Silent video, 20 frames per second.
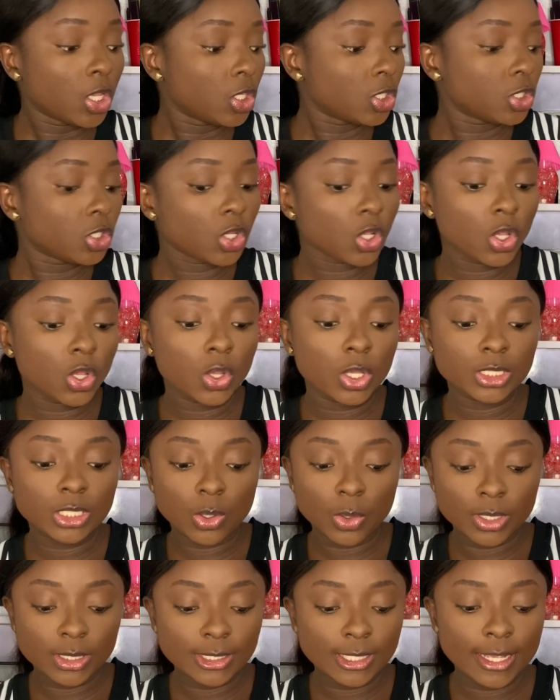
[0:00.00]
So as I
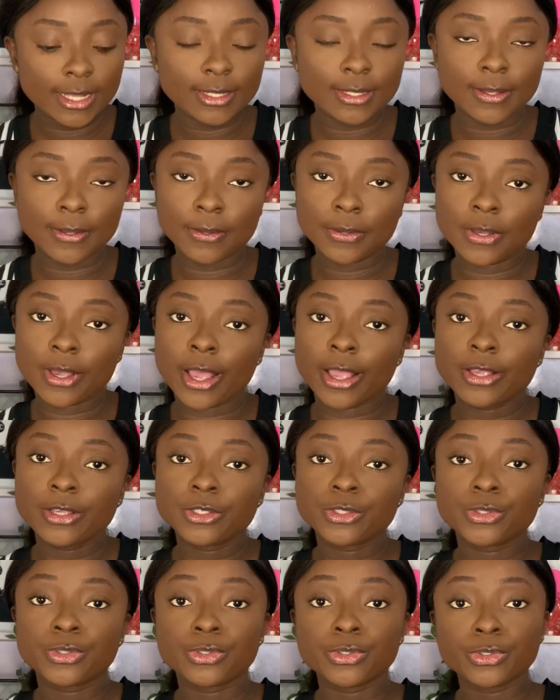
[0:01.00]
was saying now, I
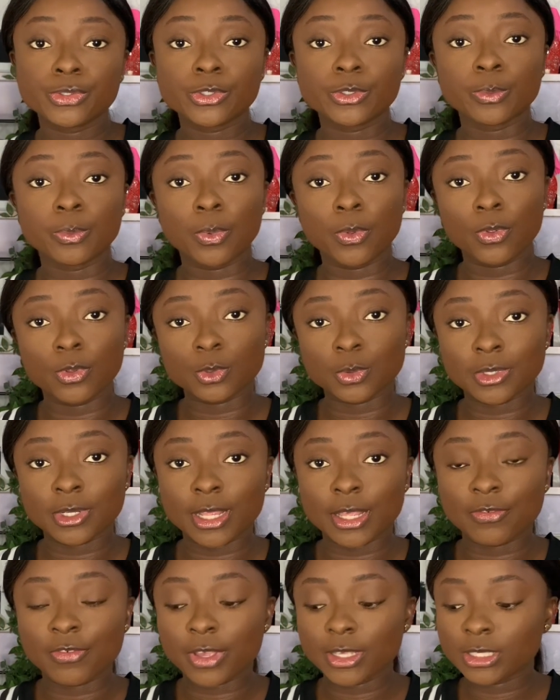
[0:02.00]
used to use Bolt when
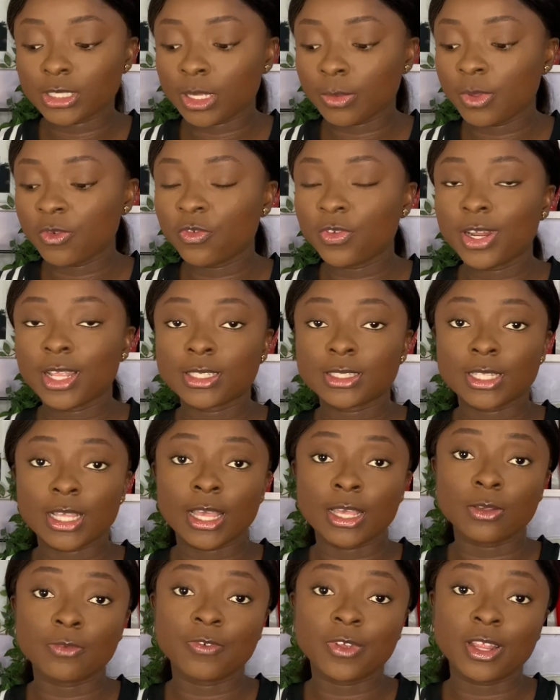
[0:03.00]
I first came. Even when
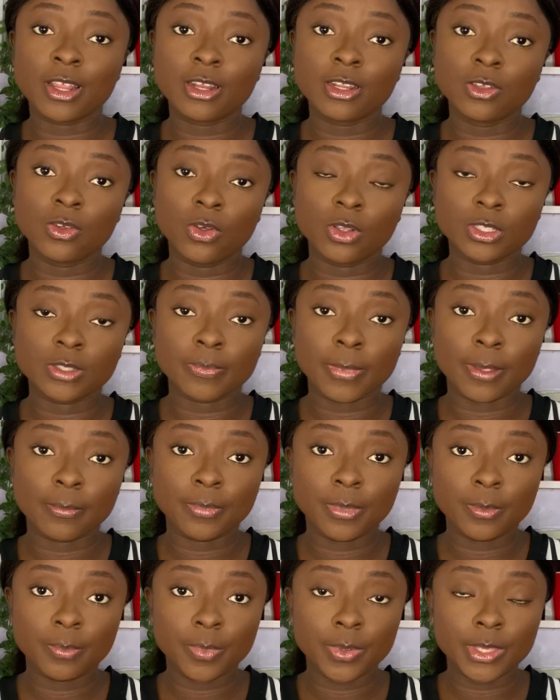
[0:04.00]
I finally got my
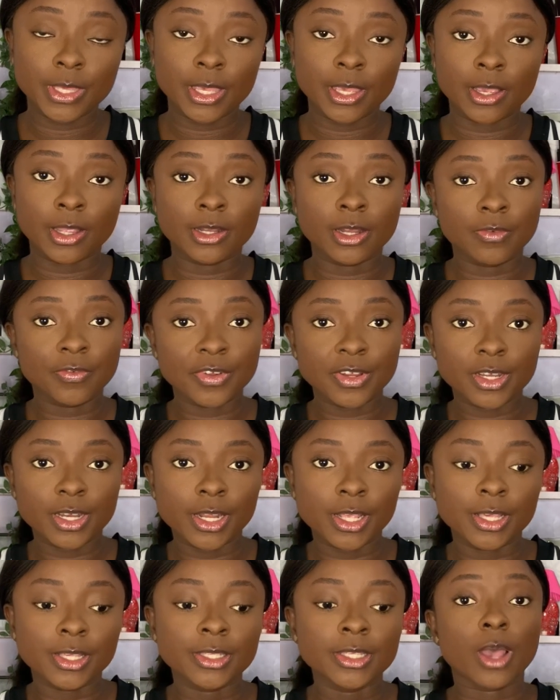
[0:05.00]
PPE and
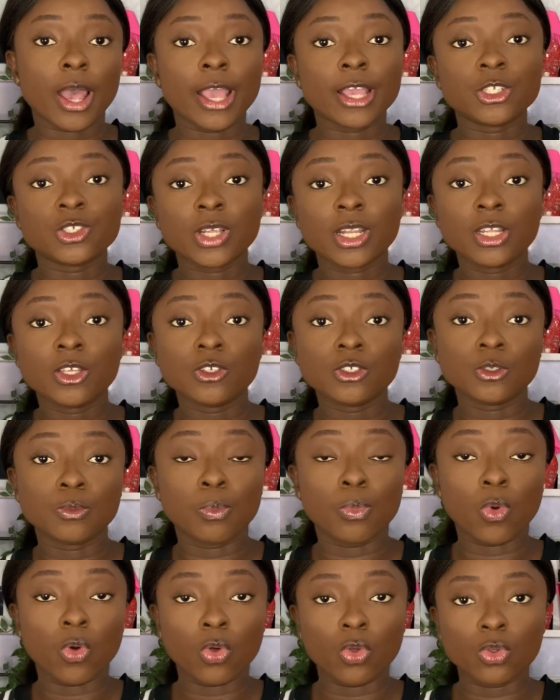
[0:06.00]
everything, I usually use
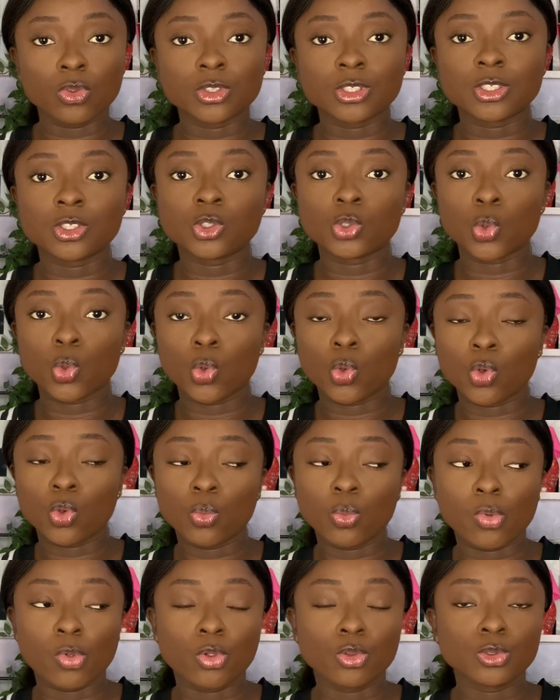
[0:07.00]
Bolt, Store,
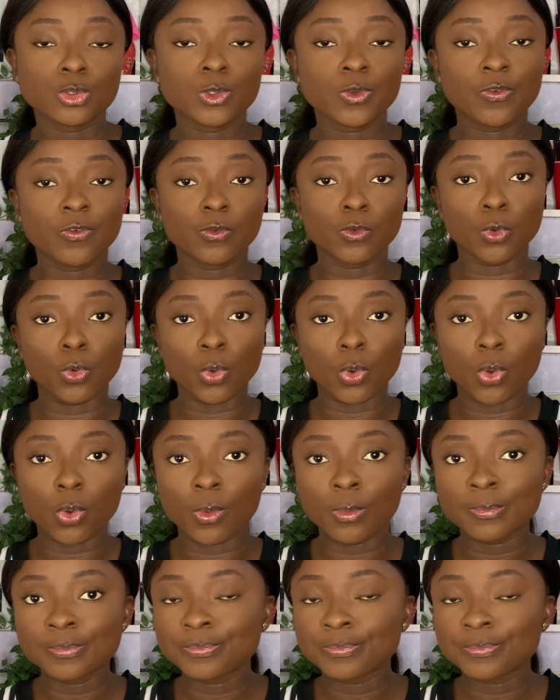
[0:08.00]
Bolt, Fro.